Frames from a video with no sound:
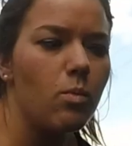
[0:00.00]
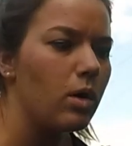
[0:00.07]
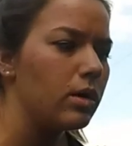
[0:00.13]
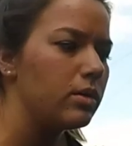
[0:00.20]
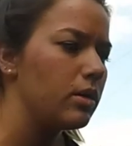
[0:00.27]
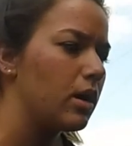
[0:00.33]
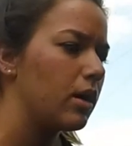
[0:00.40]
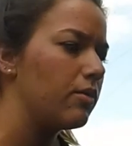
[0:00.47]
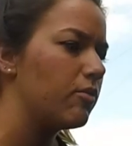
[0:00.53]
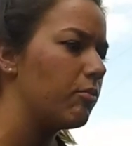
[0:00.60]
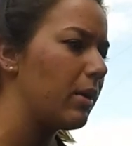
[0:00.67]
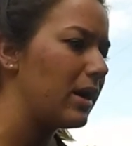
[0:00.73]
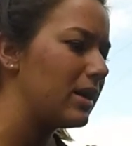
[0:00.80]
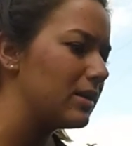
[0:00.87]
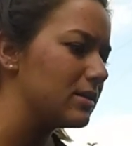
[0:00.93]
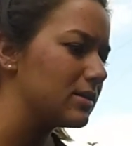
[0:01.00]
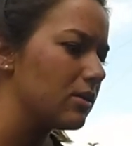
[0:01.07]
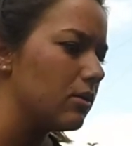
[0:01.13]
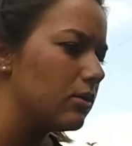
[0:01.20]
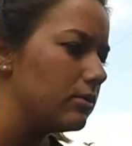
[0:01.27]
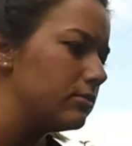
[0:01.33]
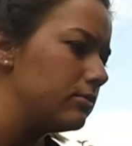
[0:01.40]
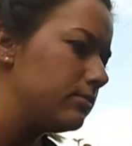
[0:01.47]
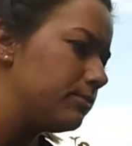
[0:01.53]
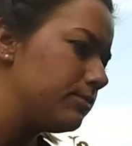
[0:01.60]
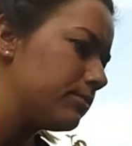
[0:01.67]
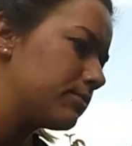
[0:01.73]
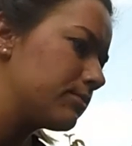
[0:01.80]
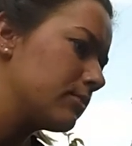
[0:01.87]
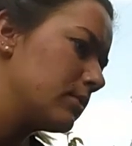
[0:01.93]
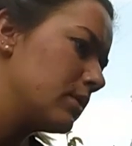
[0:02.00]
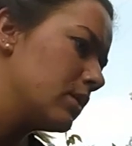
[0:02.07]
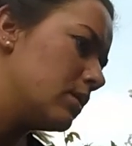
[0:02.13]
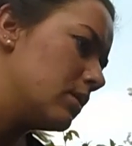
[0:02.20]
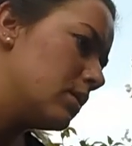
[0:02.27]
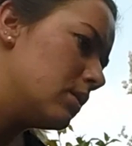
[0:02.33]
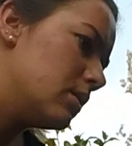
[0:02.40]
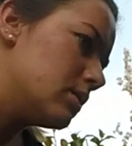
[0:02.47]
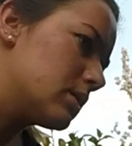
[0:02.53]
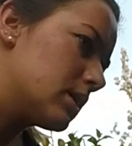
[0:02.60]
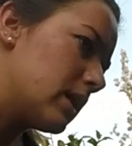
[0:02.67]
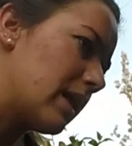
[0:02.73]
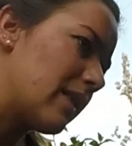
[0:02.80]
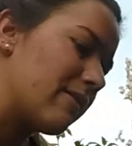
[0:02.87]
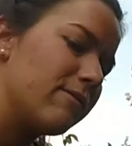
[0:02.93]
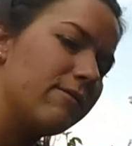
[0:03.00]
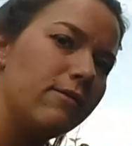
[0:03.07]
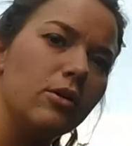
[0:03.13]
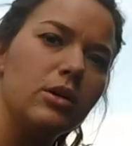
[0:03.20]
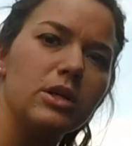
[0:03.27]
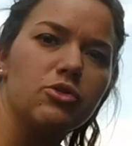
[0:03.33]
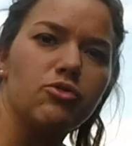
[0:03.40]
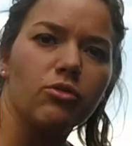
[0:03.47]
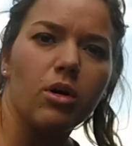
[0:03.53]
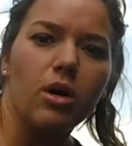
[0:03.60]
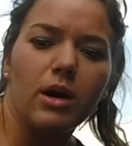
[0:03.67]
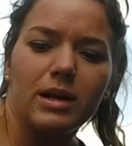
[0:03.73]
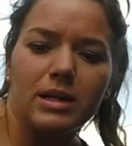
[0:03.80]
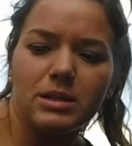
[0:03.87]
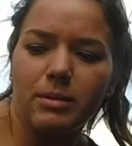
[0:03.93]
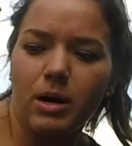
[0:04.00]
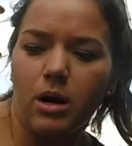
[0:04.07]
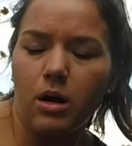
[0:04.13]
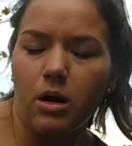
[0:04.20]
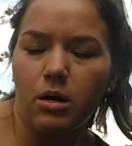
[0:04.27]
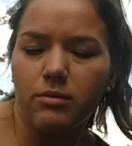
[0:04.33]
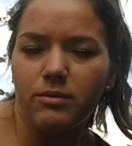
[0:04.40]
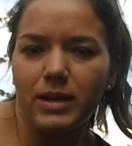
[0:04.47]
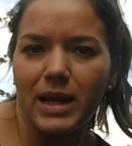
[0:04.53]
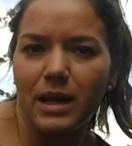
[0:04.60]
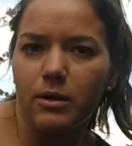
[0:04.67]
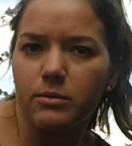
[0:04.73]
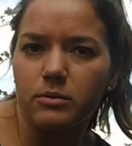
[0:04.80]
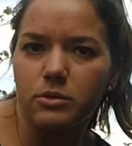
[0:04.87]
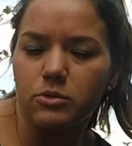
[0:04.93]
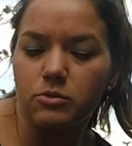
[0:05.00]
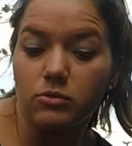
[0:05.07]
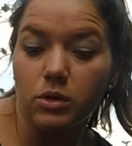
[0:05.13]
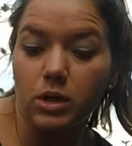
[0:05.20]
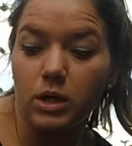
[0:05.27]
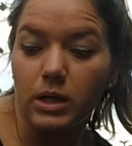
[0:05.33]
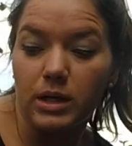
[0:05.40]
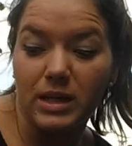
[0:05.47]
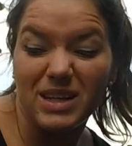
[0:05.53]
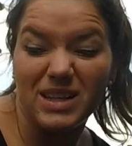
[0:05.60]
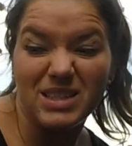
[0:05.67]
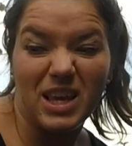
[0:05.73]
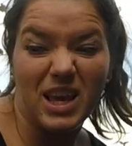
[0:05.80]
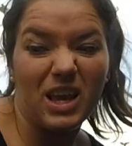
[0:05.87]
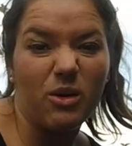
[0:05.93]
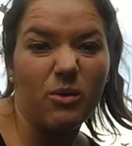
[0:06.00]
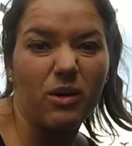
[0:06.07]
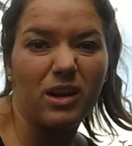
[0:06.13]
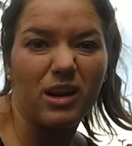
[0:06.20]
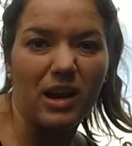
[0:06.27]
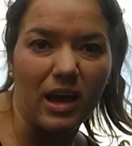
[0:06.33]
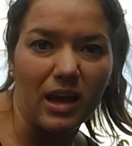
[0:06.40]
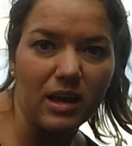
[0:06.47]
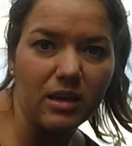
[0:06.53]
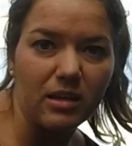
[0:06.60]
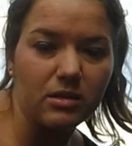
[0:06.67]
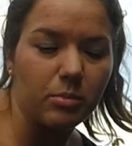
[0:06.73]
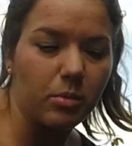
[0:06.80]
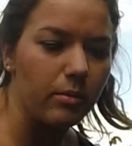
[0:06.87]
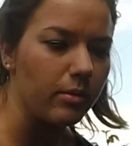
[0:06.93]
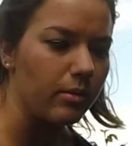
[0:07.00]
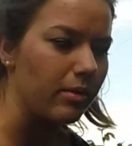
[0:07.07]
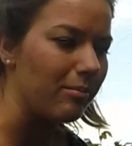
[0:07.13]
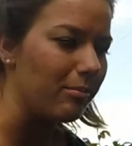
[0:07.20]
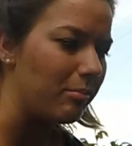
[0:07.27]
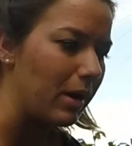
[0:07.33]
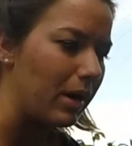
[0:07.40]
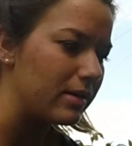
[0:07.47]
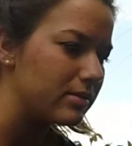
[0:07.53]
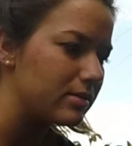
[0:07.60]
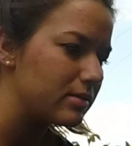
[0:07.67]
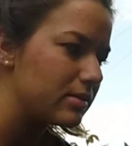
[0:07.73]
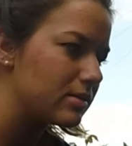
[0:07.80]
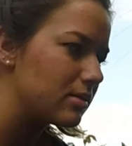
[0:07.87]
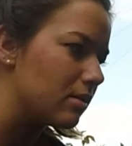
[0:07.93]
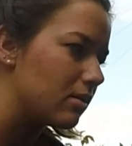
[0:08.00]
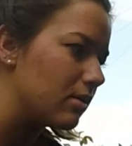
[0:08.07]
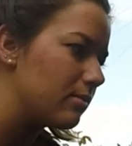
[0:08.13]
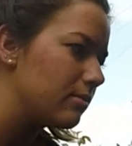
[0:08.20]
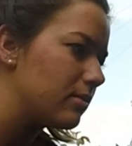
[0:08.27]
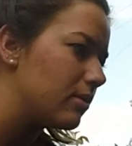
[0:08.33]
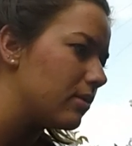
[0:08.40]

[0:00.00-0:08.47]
one coat of paint is on. gonna let that fully dry. It needs about half an hour to dry and it's getting quite late. It's probably not the best time